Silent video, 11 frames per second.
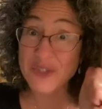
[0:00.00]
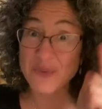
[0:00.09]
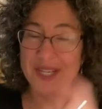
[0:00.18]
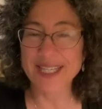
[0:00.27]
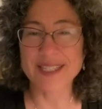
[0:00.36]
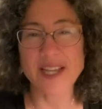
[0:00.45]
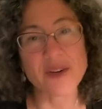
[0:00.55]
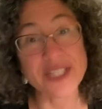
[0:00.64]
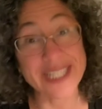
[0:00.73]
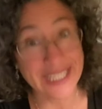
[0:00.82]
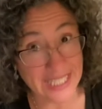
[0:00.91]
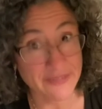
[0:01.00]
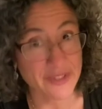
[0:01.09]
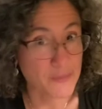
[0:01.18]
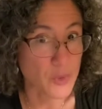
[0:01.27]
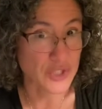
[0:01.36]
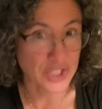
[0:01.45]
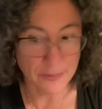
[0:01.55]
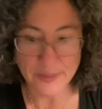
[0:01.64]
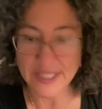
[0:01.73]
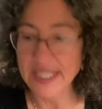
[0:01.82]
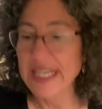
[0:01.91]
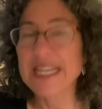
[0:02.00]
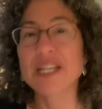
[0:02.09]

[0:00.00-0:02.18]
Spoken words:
way to get tyrosine even more cheaply.